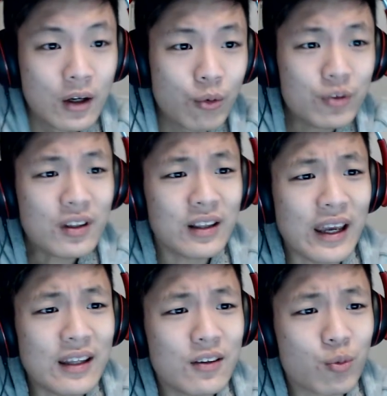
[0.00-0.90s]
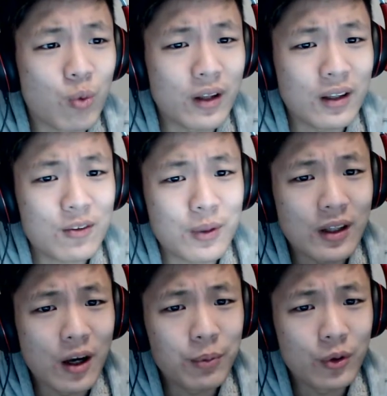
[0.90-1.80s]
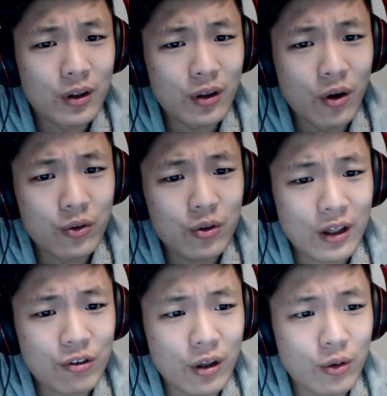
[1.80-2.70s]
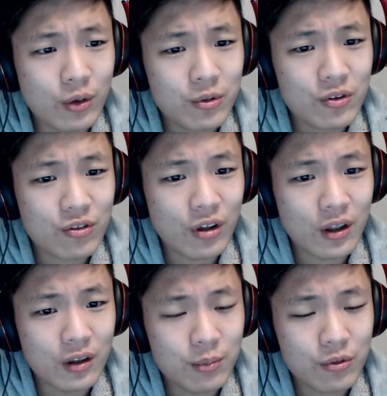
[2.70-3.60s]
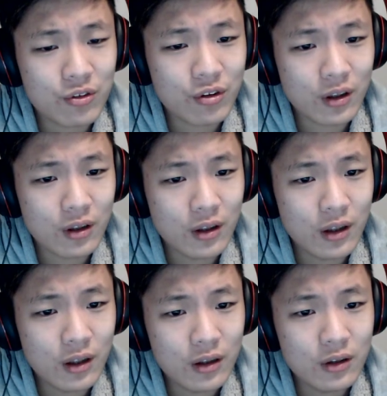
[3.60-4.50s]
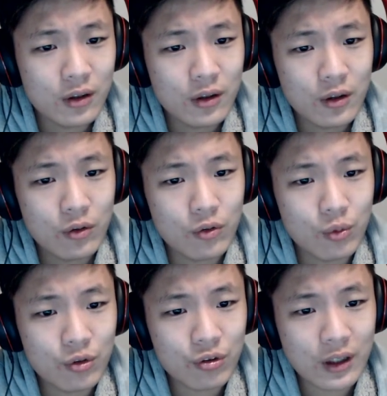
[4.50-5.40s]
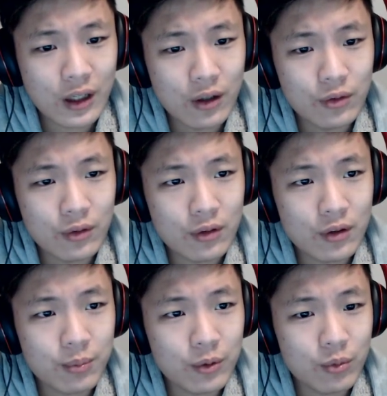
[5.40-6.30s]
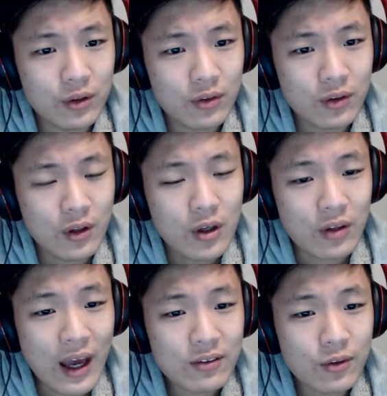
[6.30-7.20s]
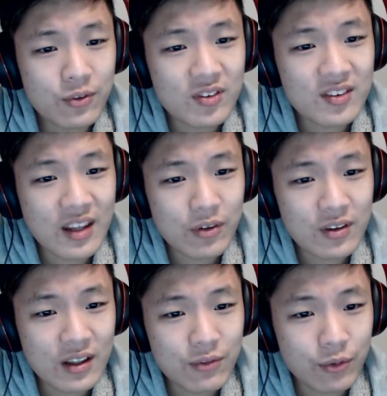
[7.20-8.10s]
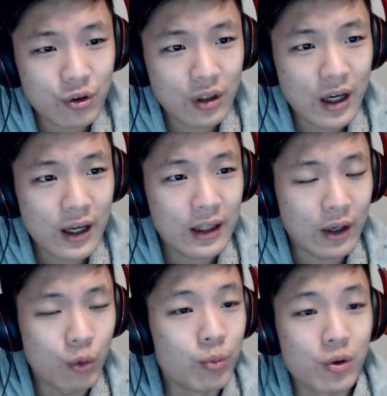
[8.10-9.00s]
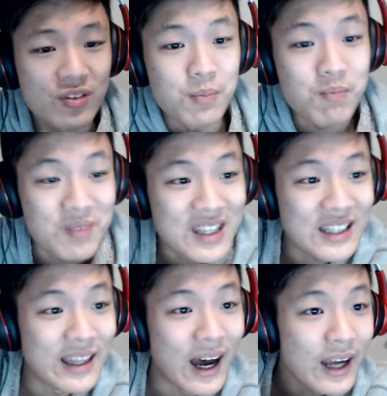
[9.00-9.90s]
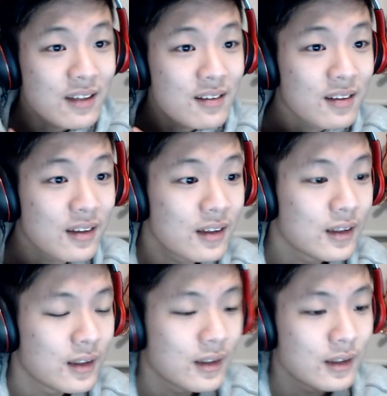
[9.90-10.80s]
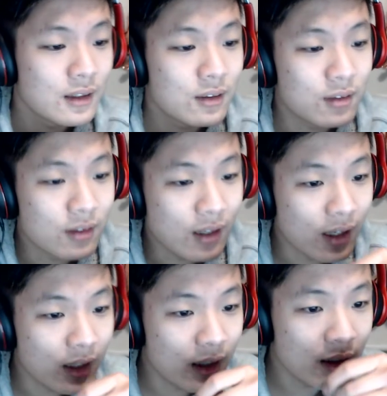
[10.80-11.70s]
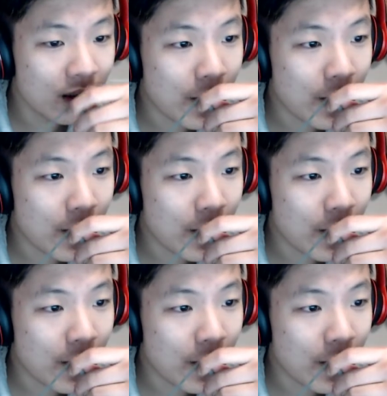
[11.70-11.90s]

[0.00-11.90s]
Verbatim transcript: what's the latest one that's been uploaded onto that channel? Let me just check. Let me just check. Uh, switch account, the big whiz. So as of 17th of July, like almost midnight today,